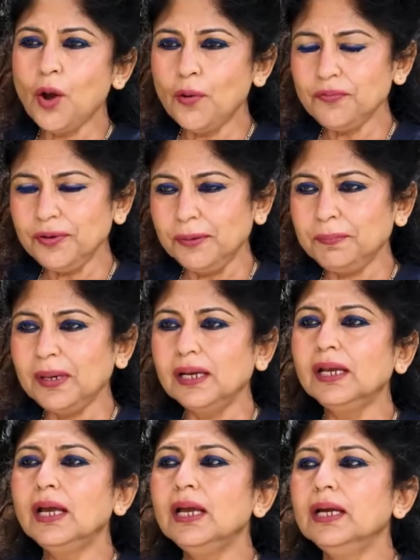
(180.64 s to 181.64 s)
of
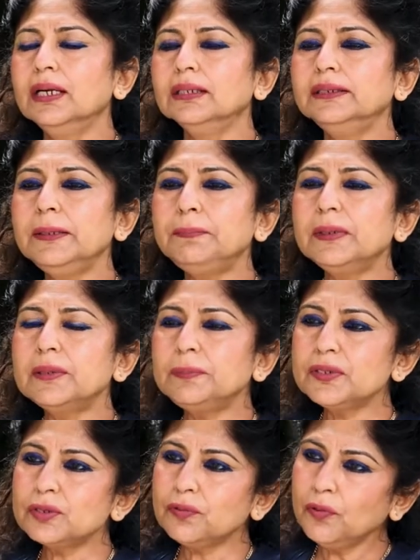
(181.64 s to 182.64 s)
Nepal. The
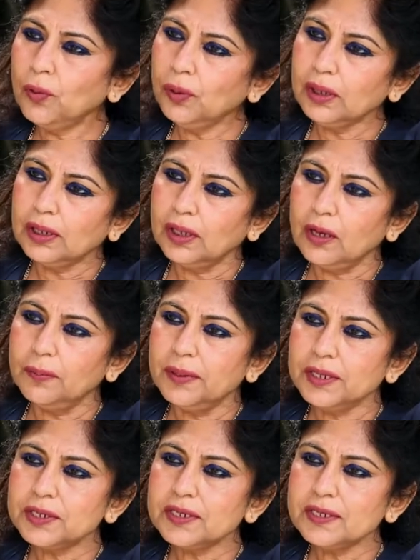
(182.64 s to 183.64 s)
purpose of whole
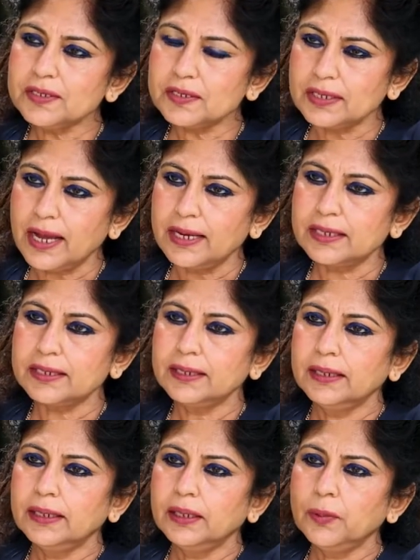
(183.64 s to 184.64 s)
collaboration is that
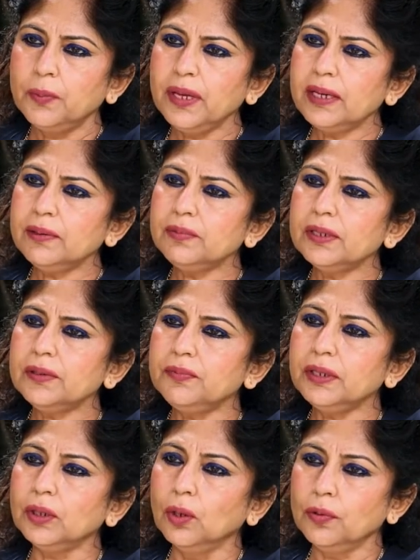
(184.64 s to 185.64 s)
whenever
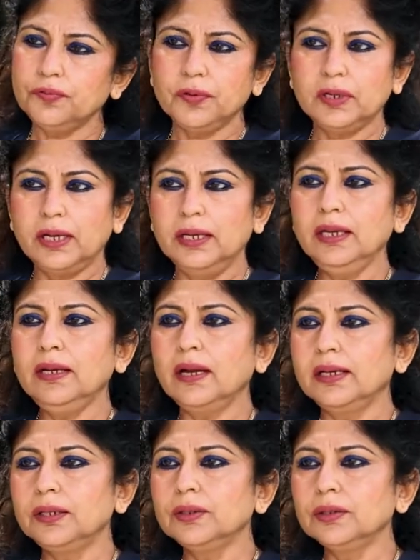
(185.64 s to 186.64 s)
we go for any
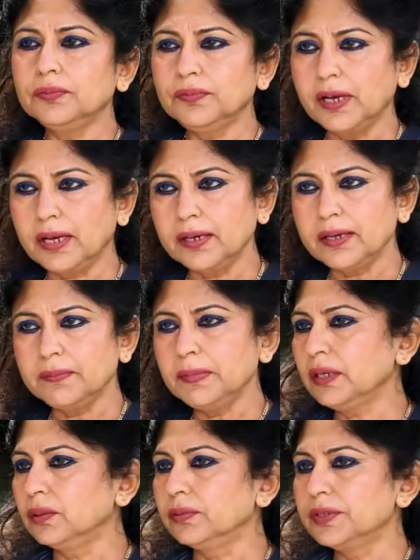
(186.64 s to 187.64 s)
kind of
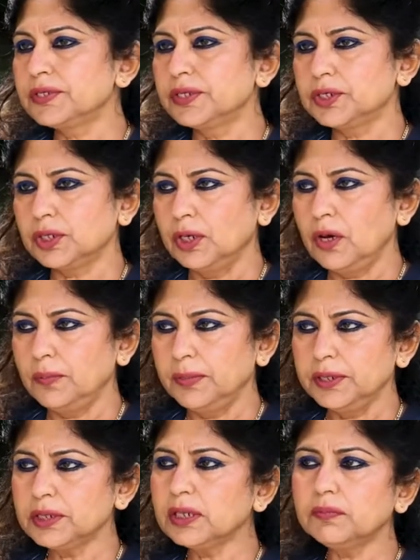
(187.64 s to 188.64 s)
academic or research
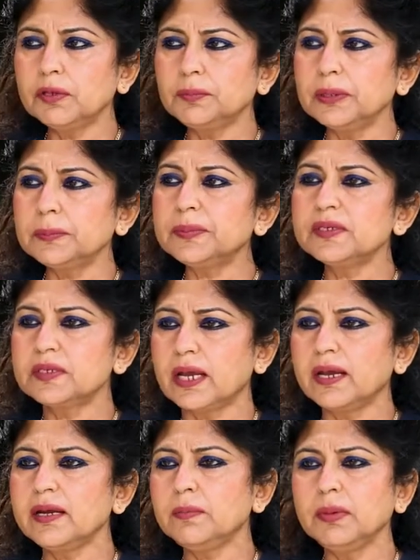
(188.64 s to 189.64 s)
collaboration, our purpose
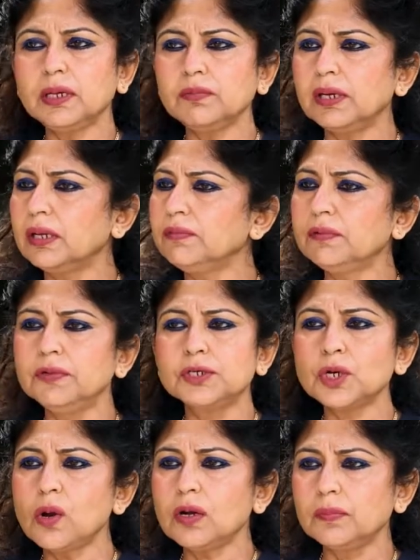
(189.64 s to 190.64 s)
academic, whenever we
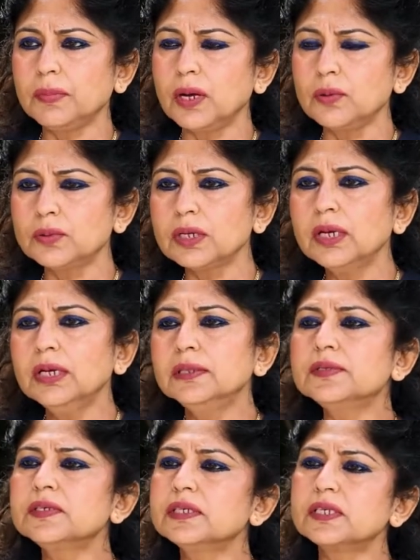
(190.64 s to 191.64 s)
talk about,
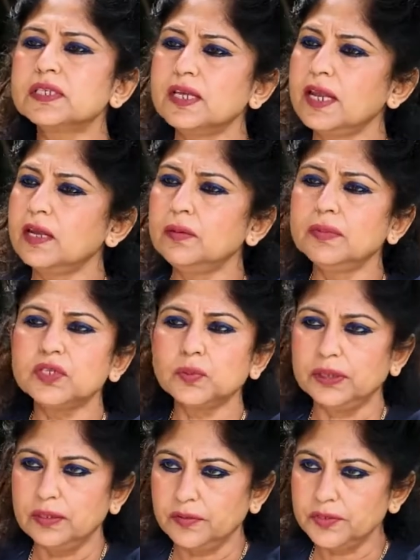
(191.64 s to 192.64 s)
this is a synonymous
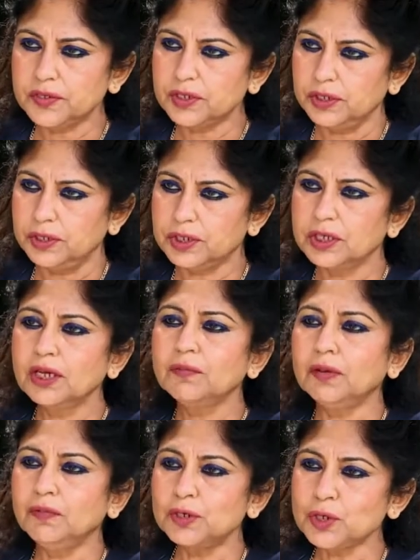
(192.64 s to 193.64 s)
with the research
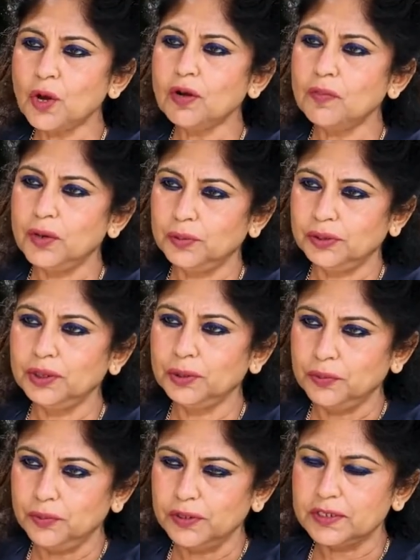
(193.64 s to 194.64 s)
when we talk about the
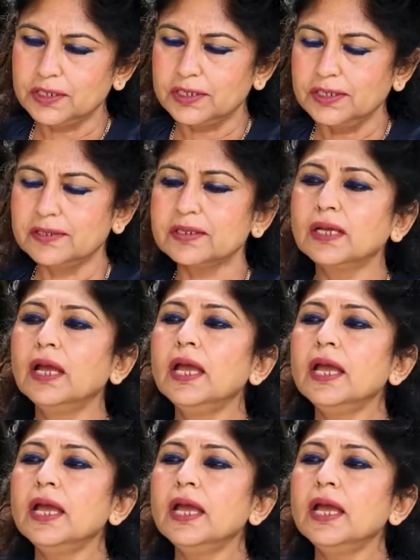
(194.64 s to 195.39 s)
universities.